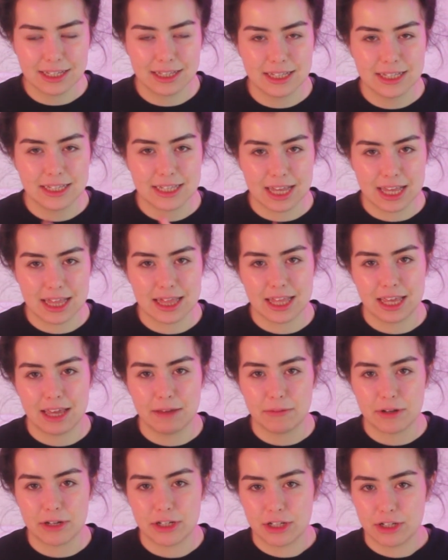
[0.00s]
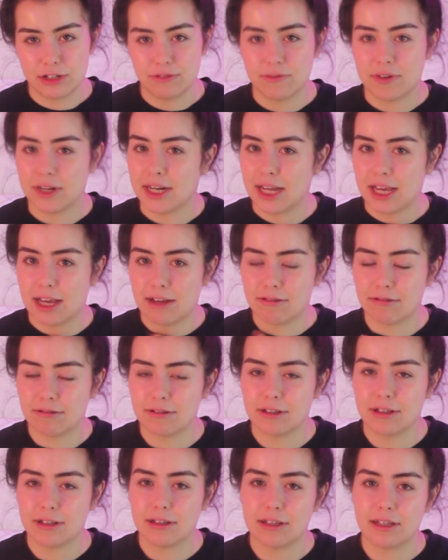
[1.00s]
The second thing I'm going to do right now
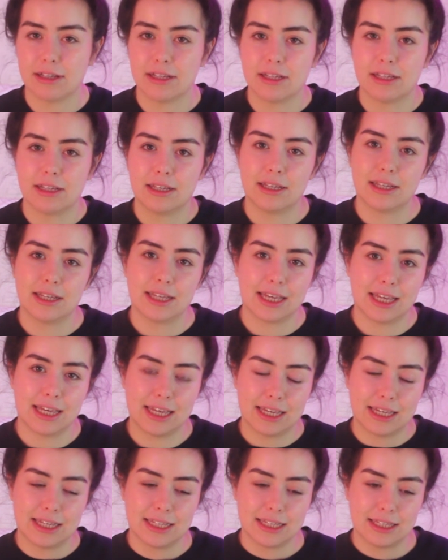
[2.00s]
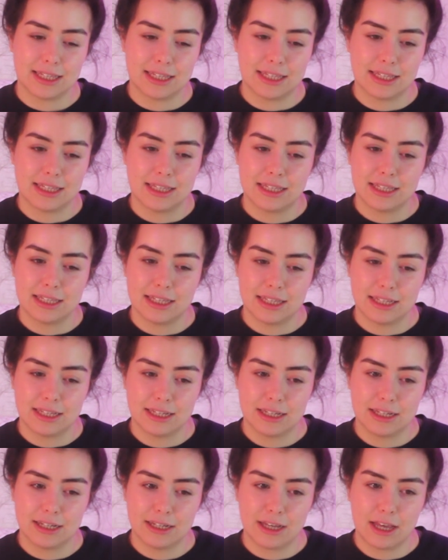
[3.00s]
is
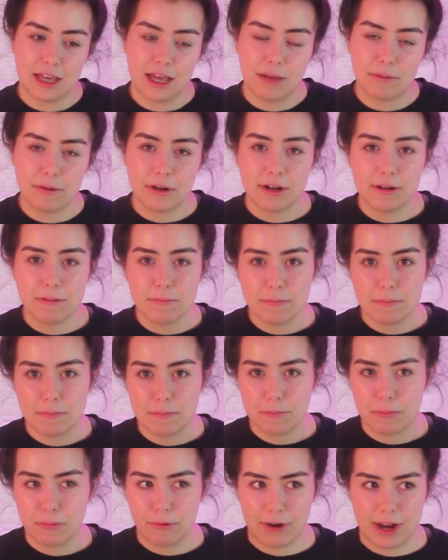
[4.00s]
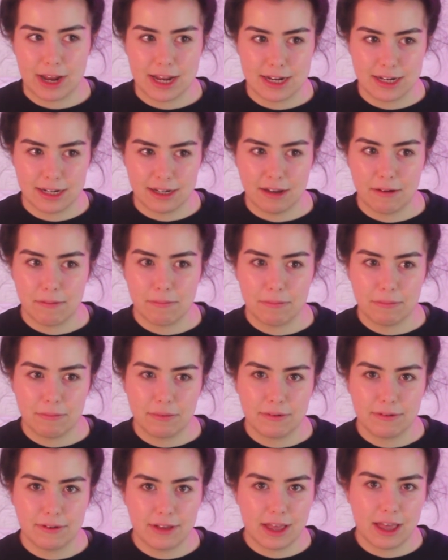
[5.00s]
I'm going to brain dump
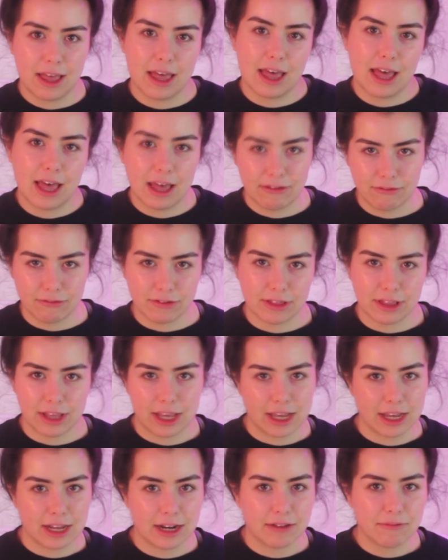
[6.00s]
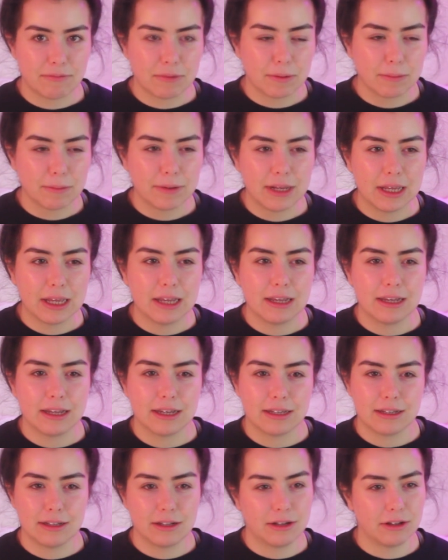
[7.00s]
everything, and I
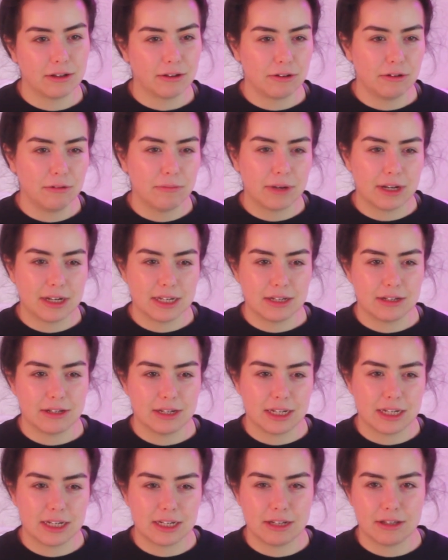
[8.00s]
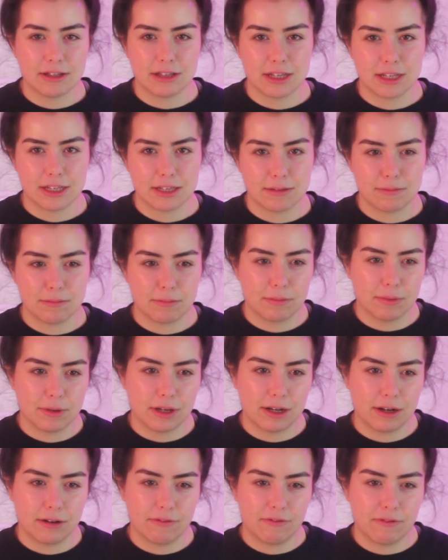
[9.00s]
probably, you might not need to do this,
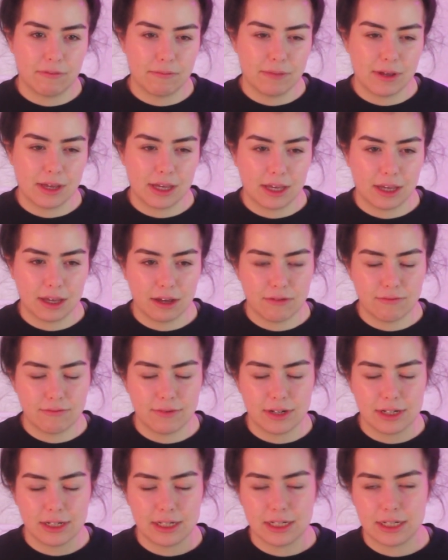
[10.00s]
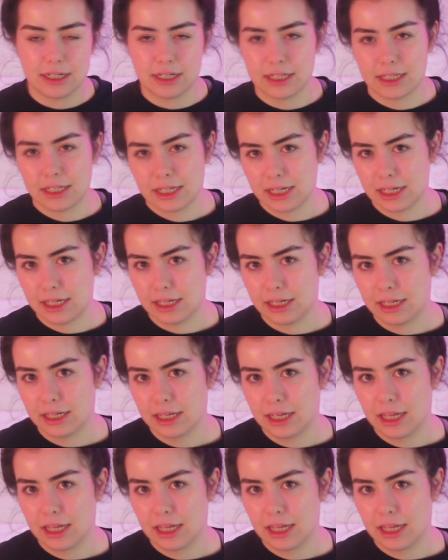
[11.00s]
but for me I really need to see